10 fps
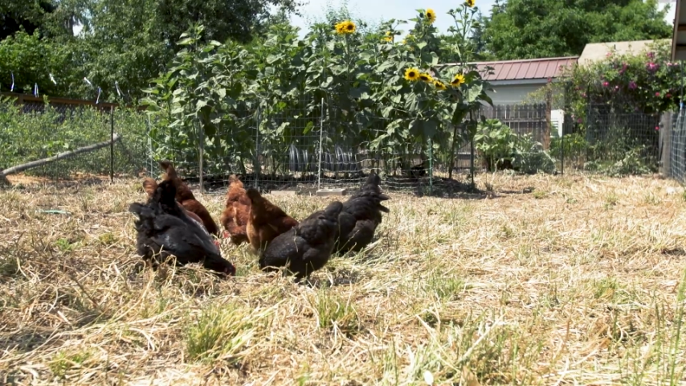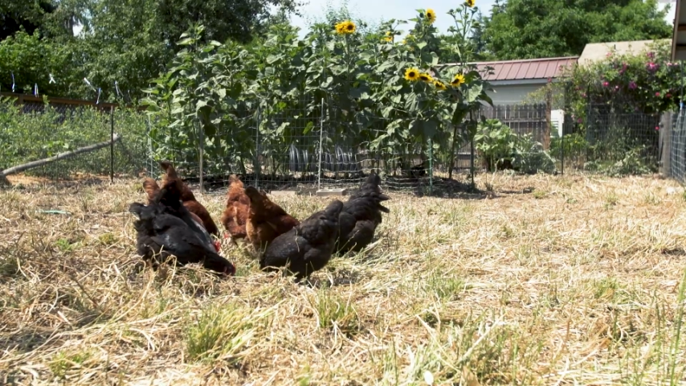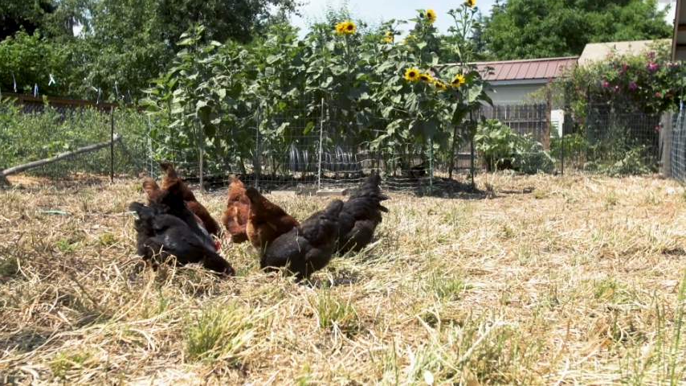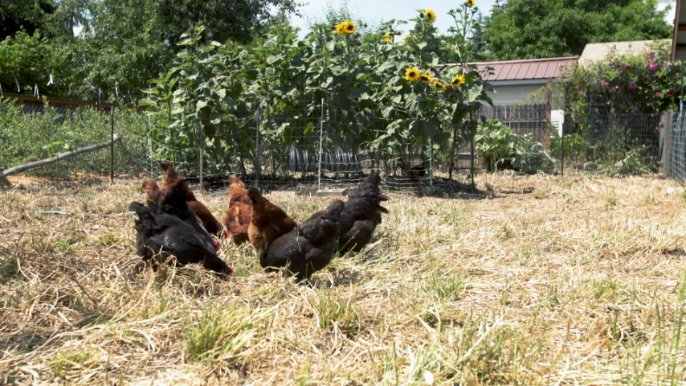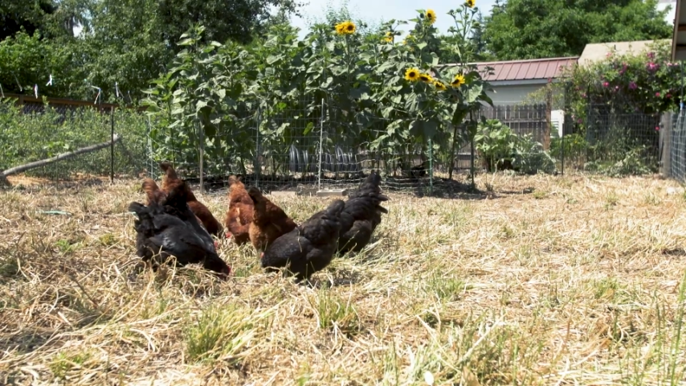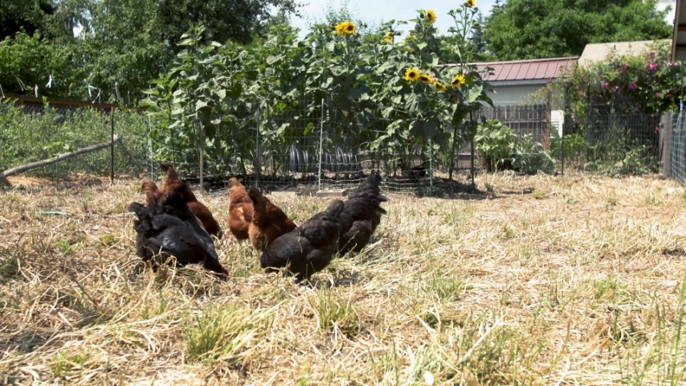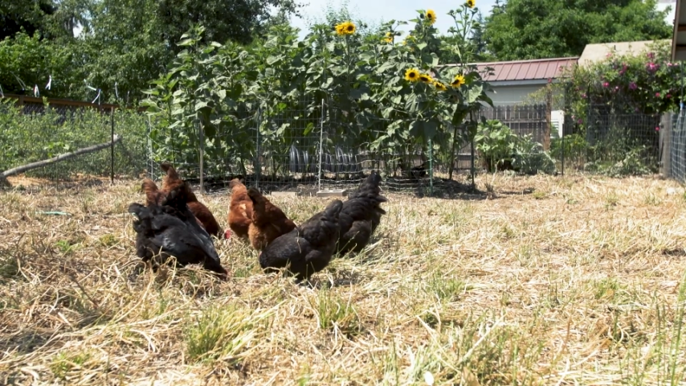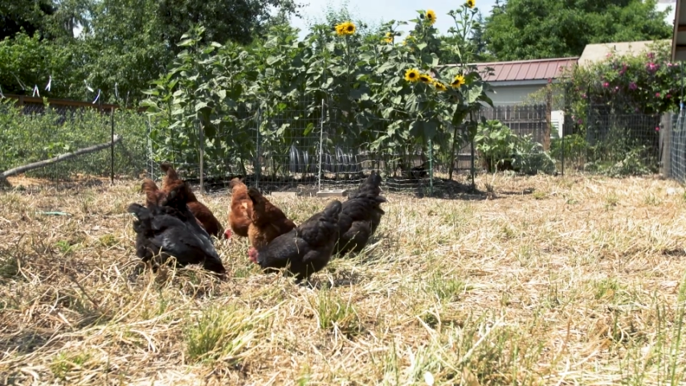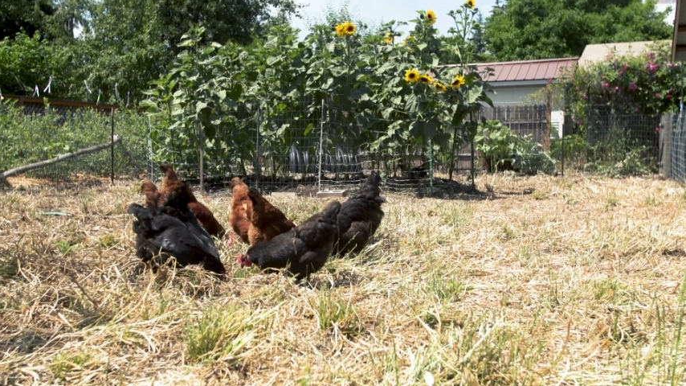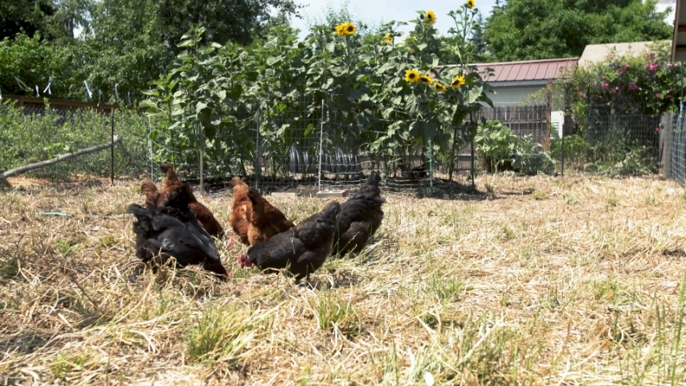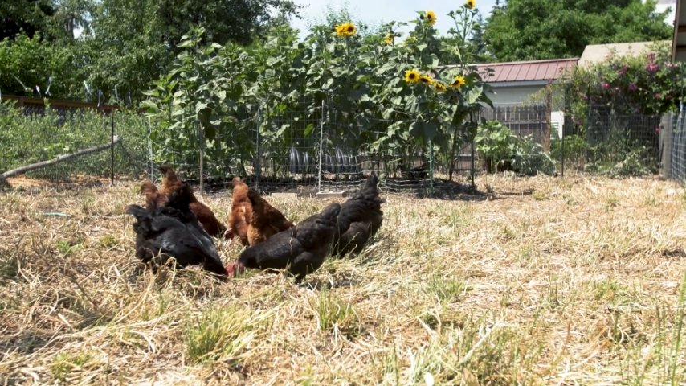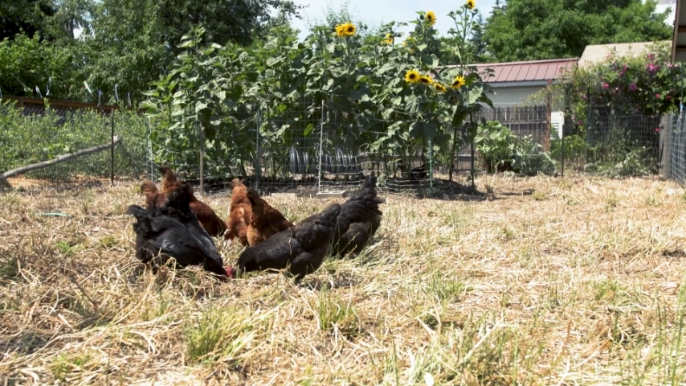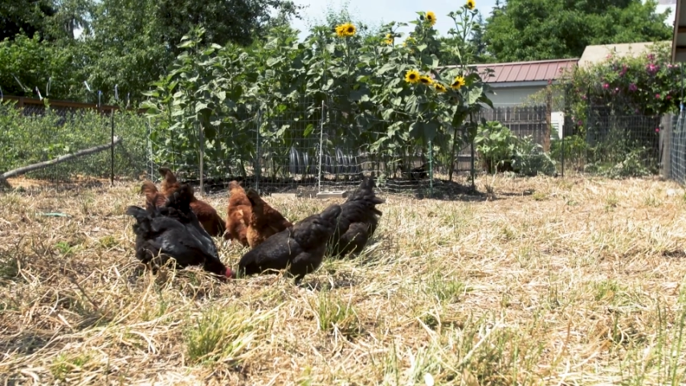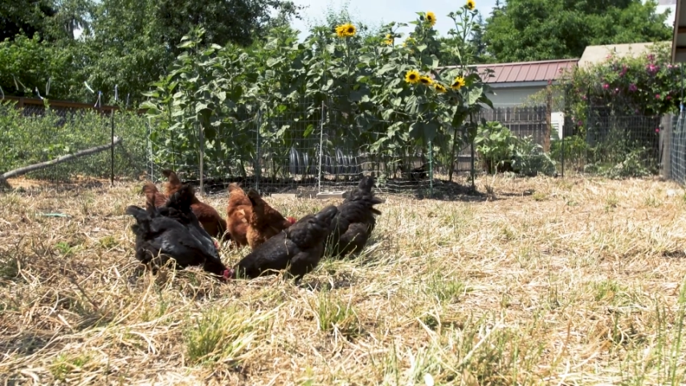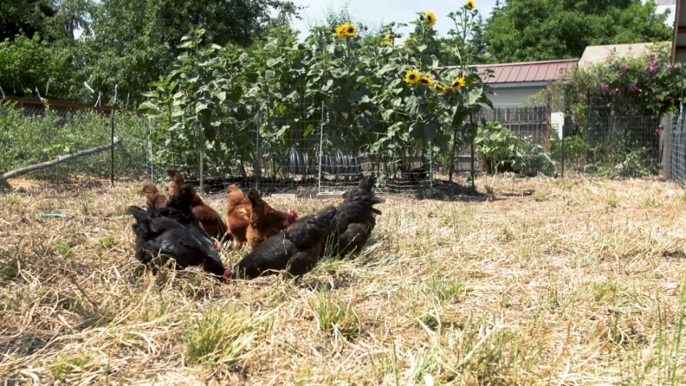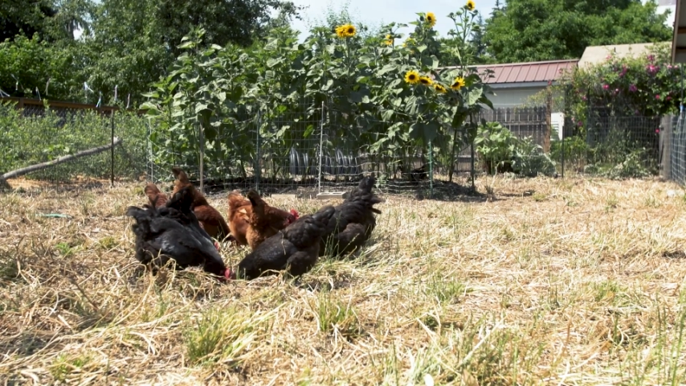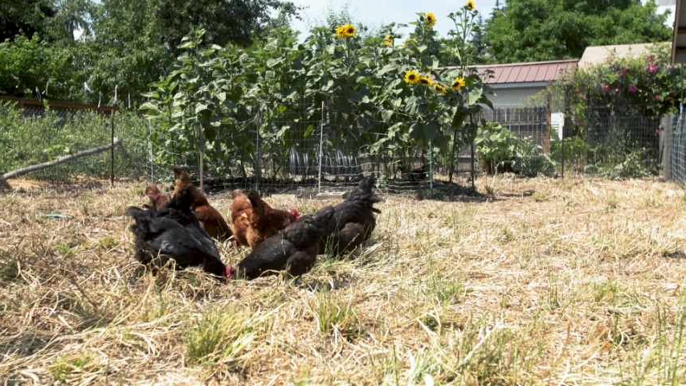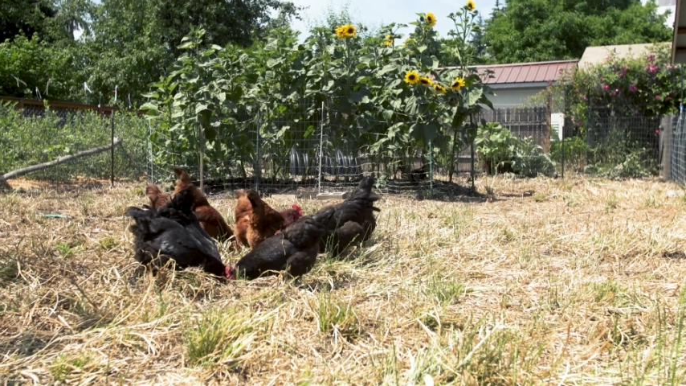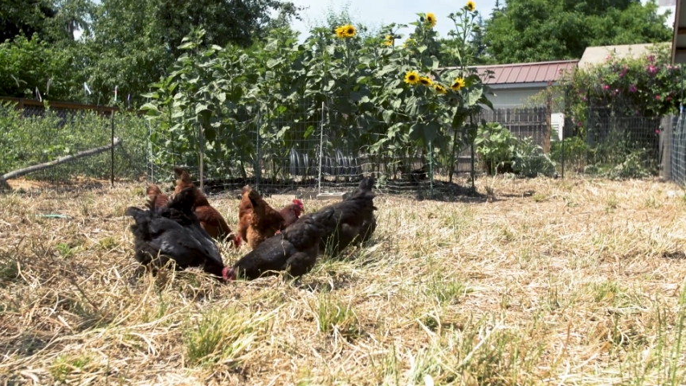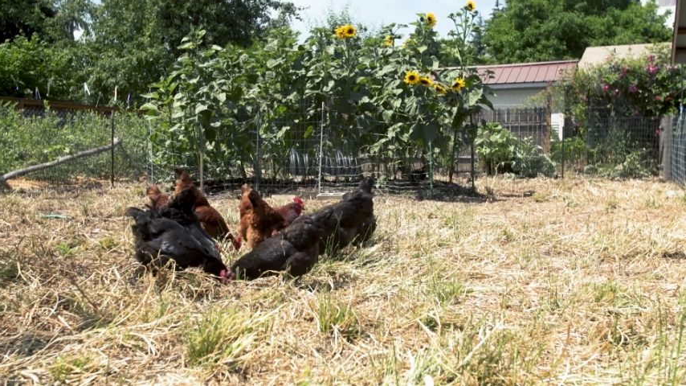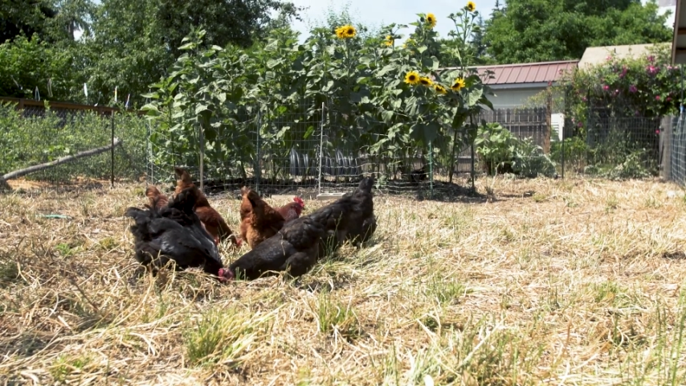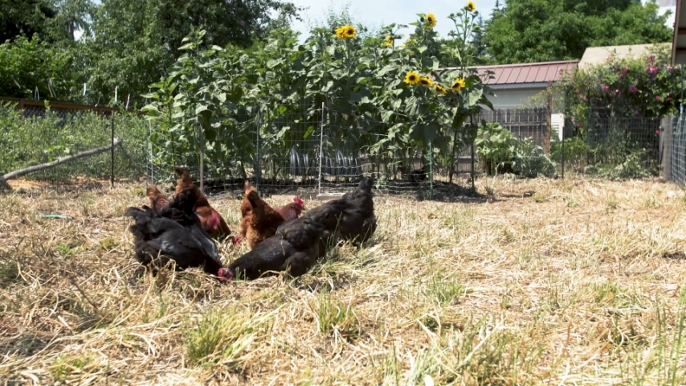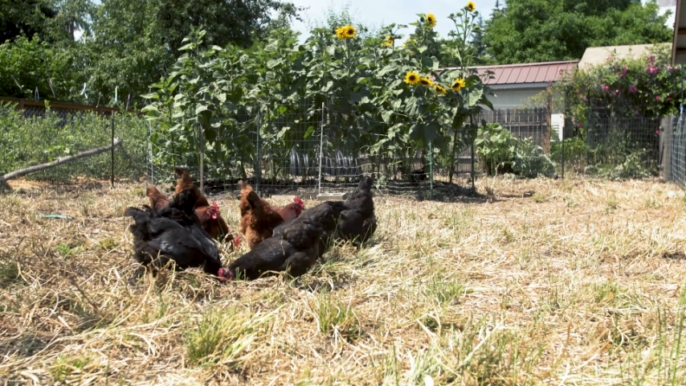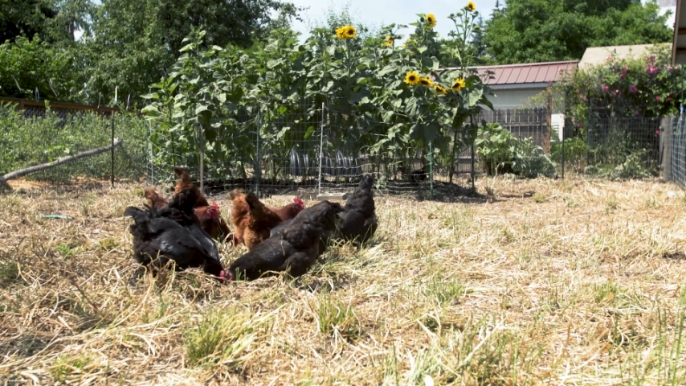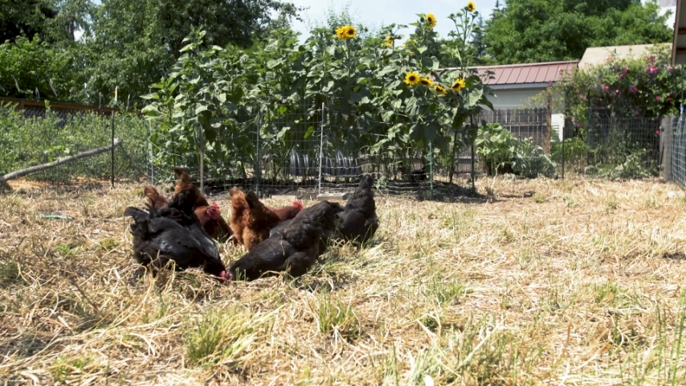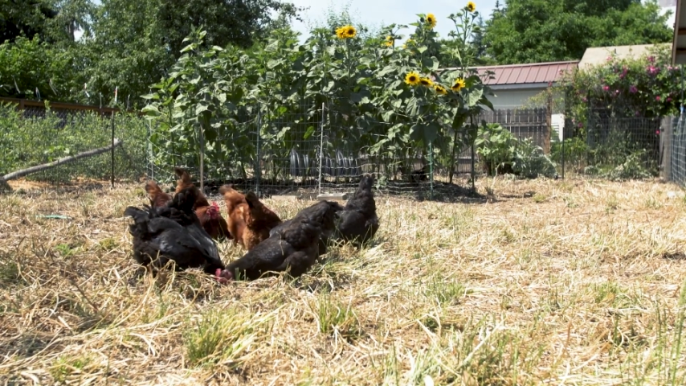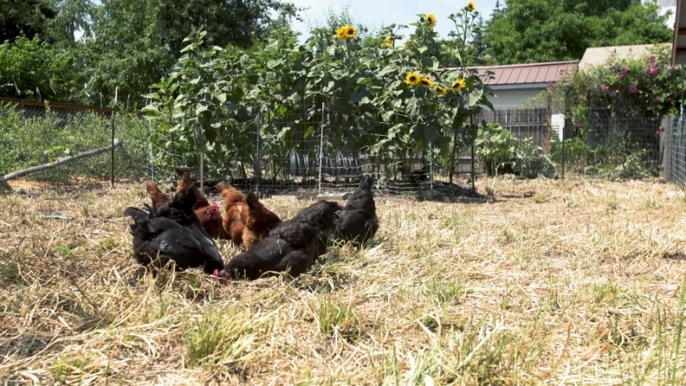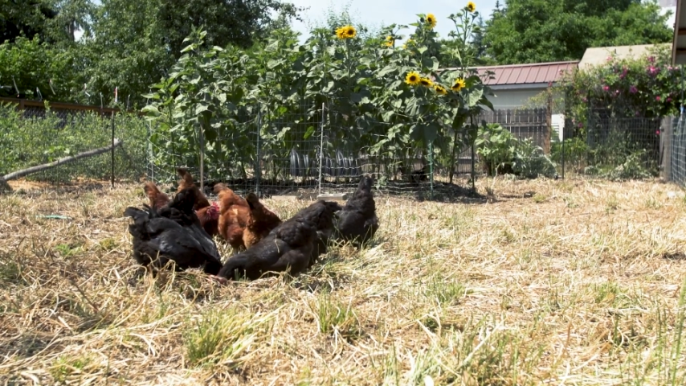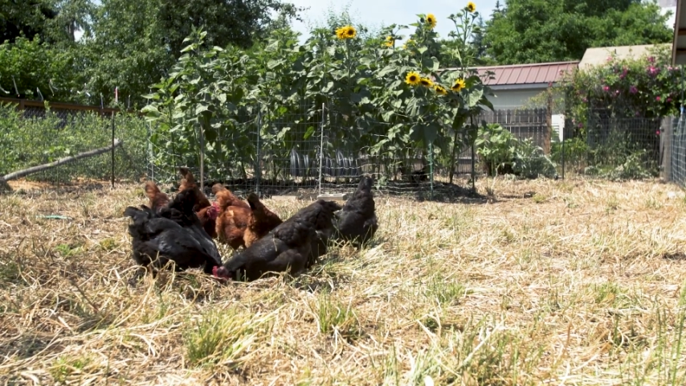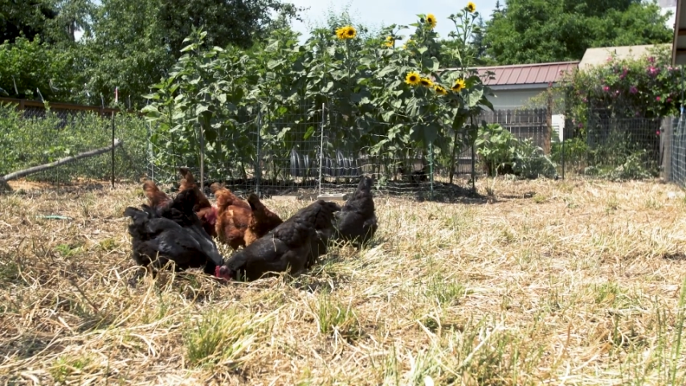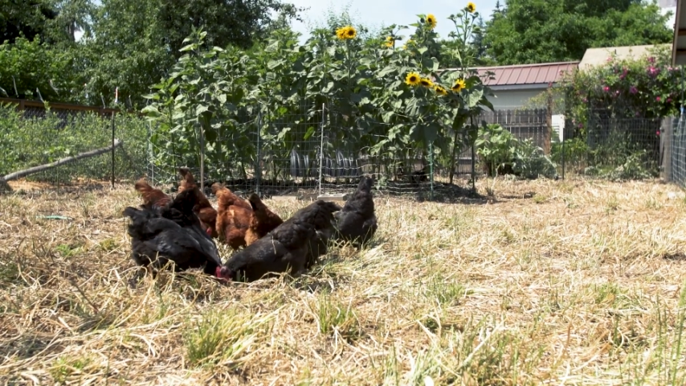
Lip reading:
[unreadable: no face in view]